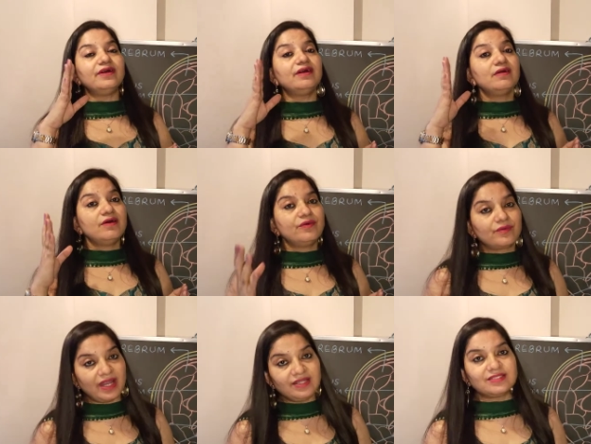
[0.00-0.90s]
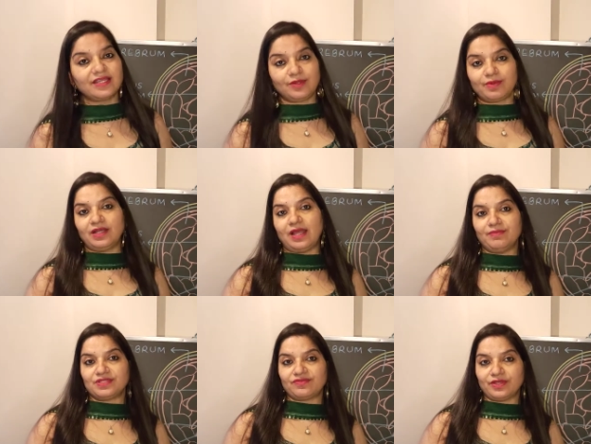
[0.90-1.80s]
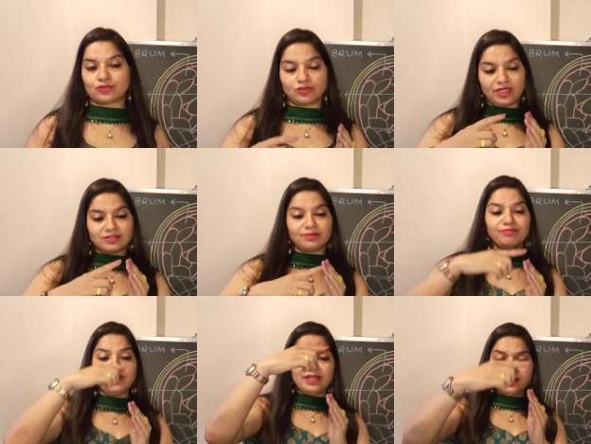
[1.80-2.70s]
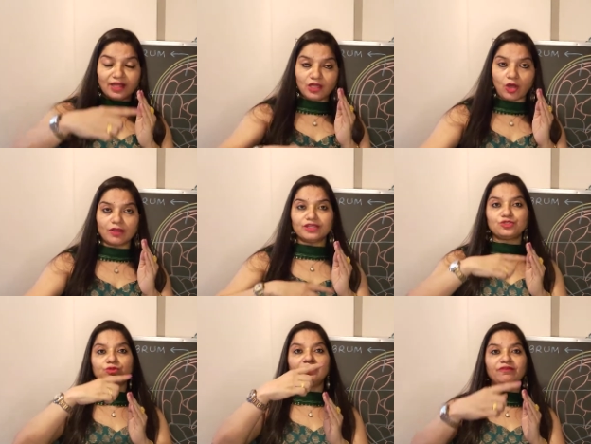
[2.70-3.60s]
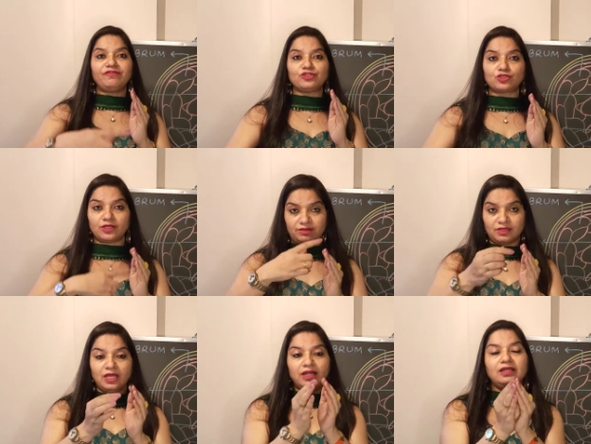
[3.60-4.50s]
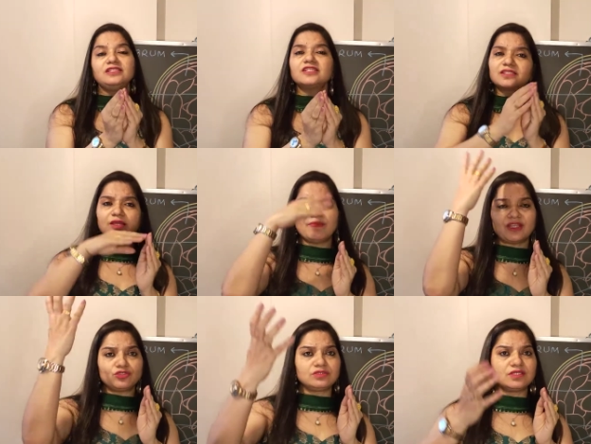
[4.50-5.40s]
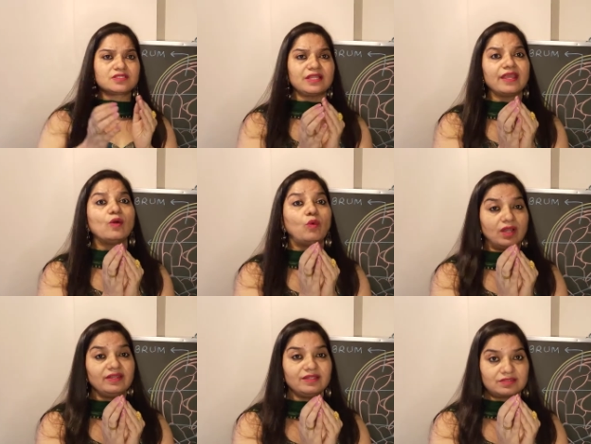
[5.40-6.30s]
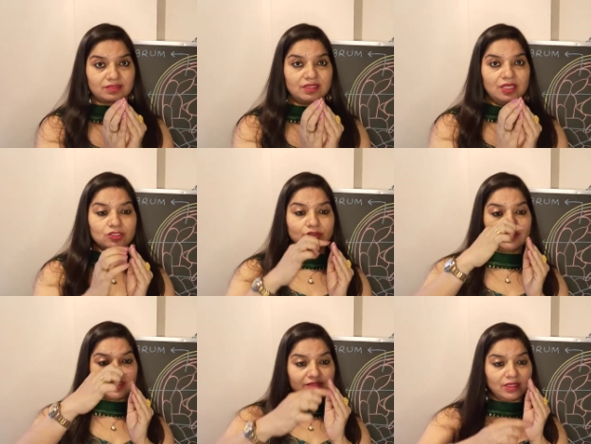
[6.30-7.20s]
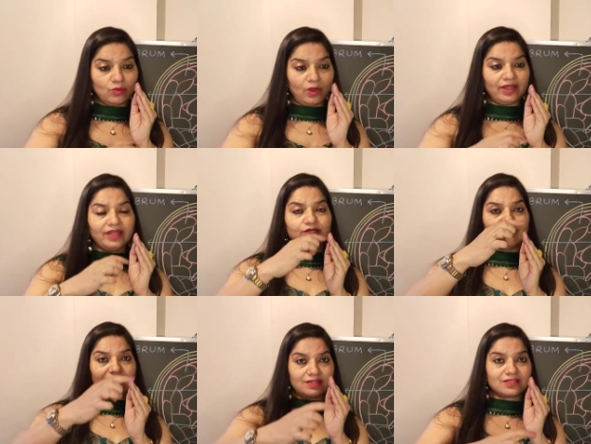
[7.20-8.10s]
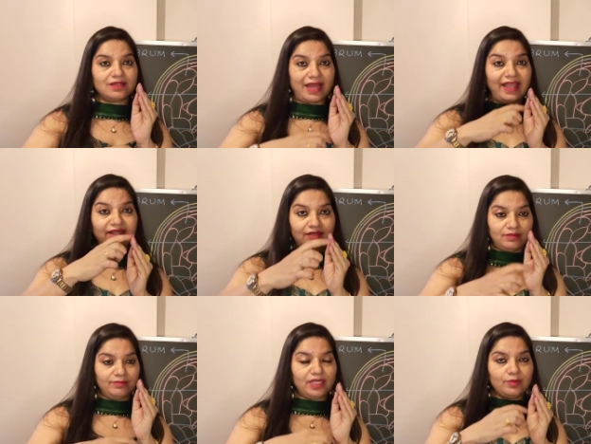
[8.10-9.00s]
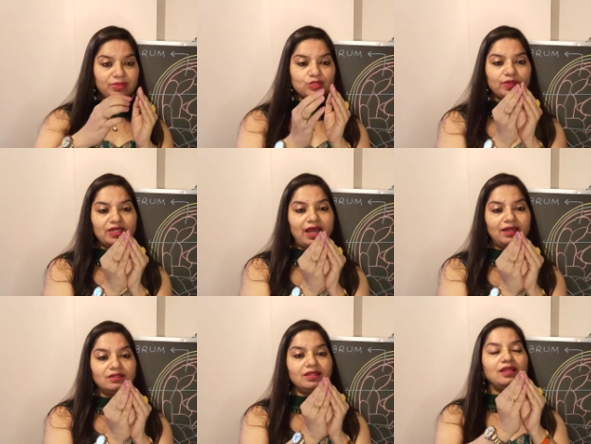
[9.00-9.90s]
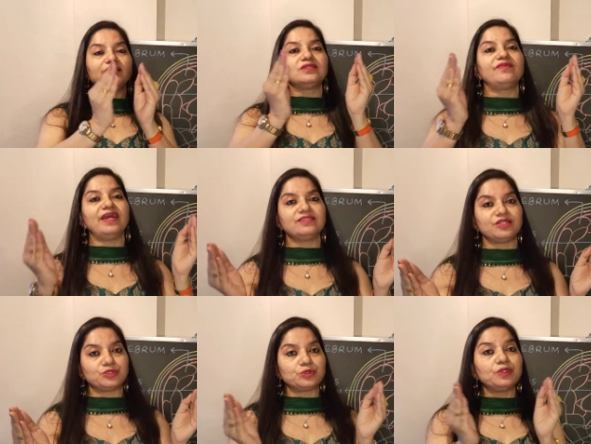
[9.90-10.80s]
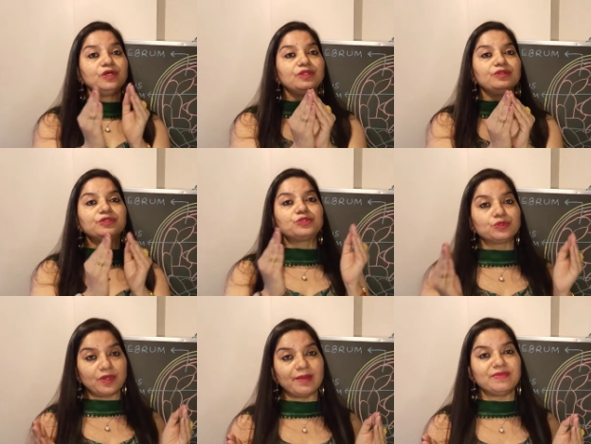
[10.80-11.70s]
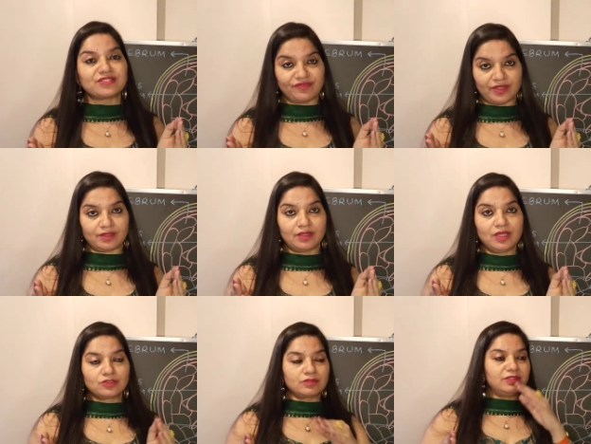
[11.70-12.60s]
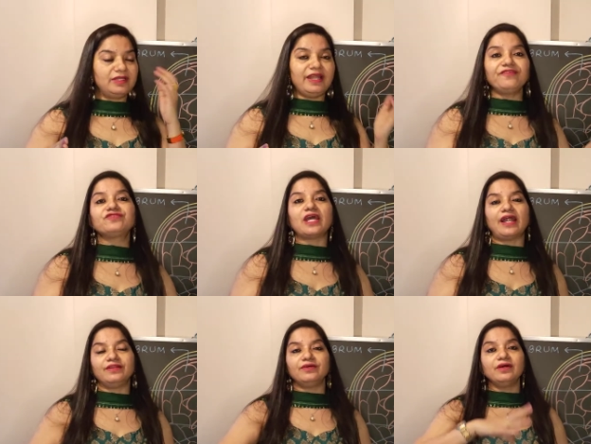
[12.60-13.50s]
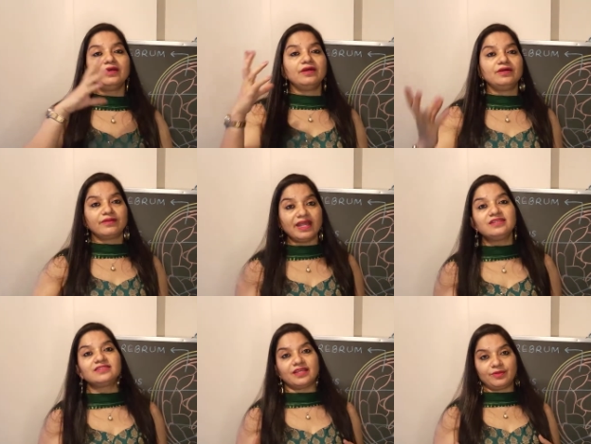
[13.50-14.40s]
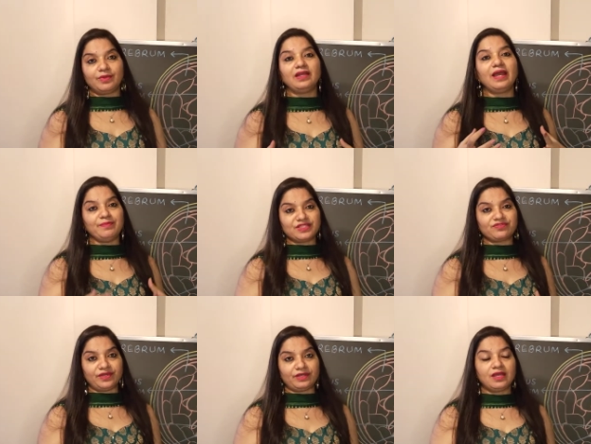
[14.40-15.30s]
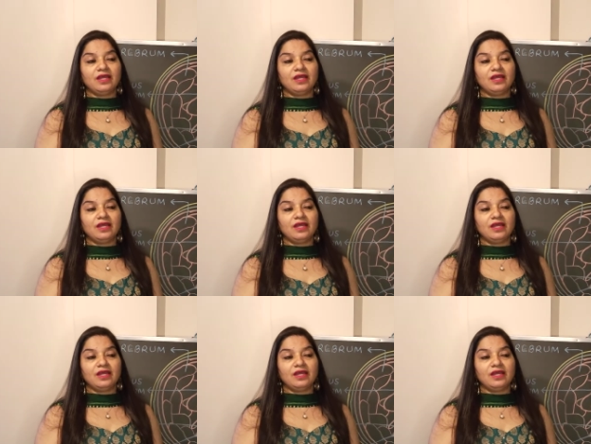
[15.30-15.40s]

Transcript: the right cerebral hemisphere. So there is a medial longitudinal fissure. Just imagine just like a walnut. So there is a walnut, there is a line in between, and then it divides into the two hemisphere. So the left and the right cerebral hemisphere.